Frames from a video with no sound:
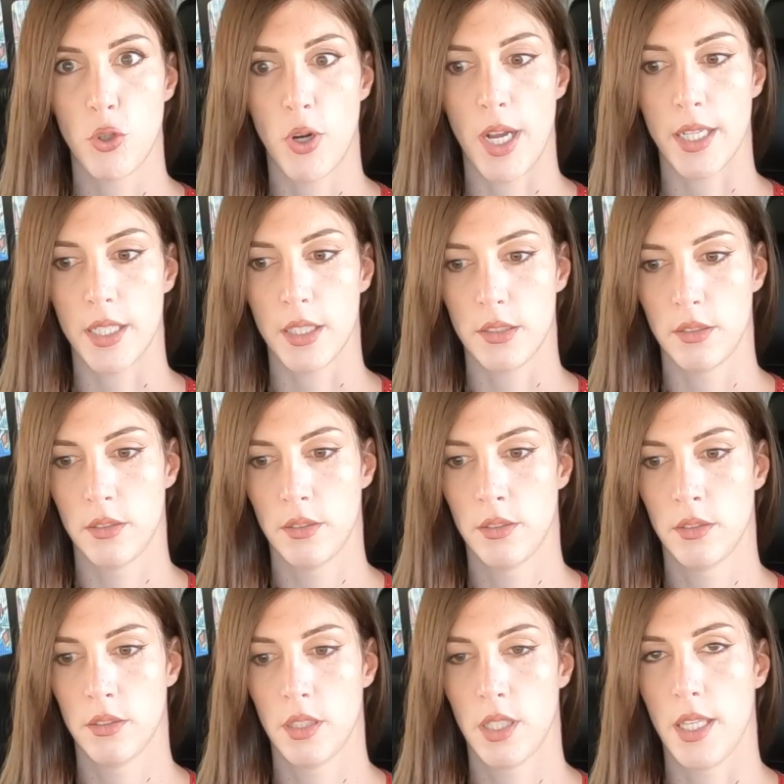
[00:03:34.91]
truck,
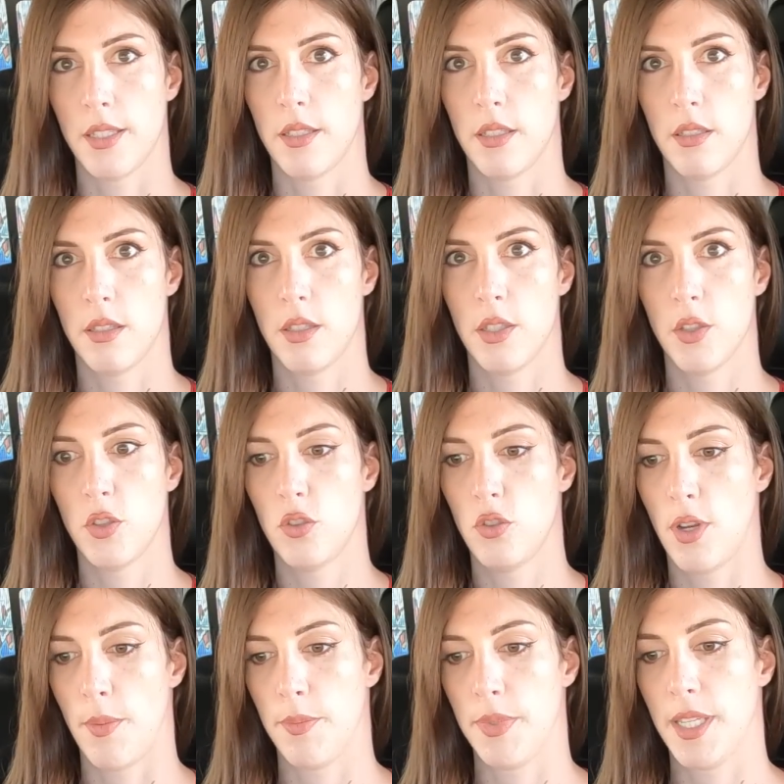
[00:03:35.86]
because there's
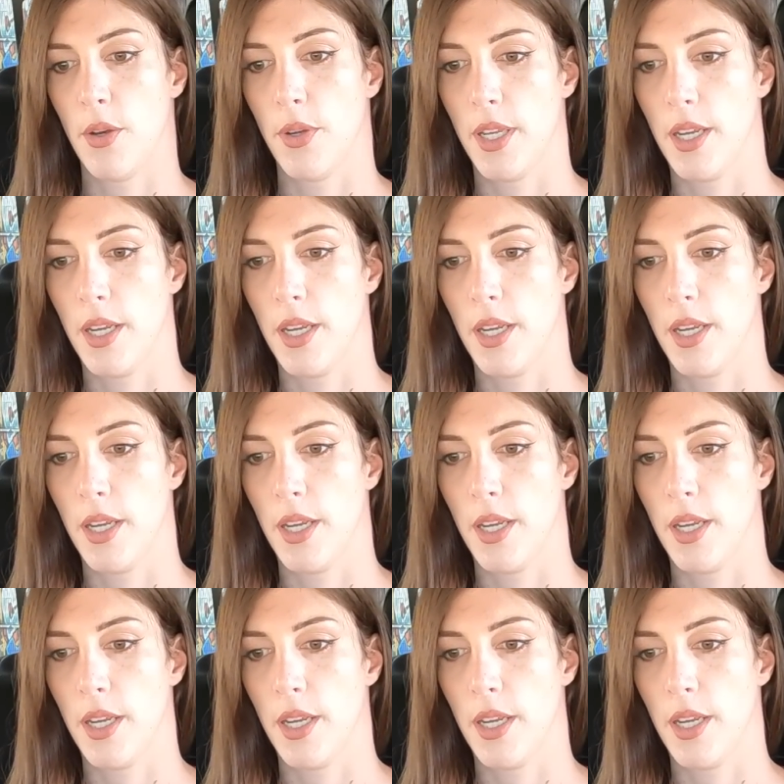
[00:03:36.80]
jumps out